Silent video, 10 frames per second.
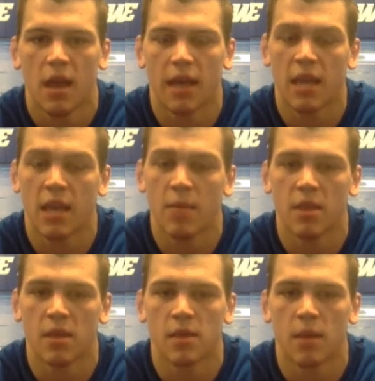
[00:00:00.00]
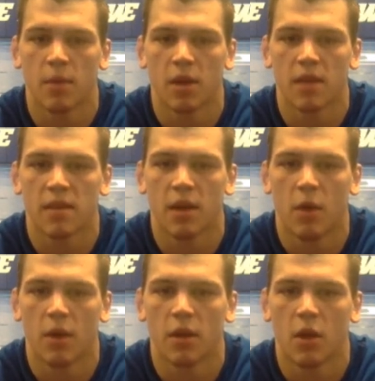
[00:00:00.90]
I came in this summer and I said I
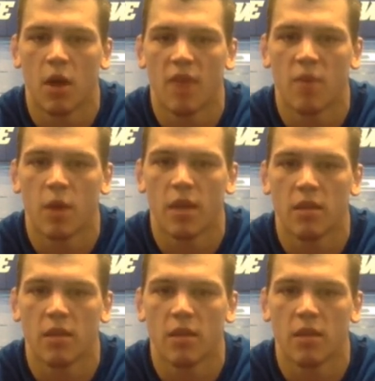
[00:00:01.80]
wanted to go heavyweight.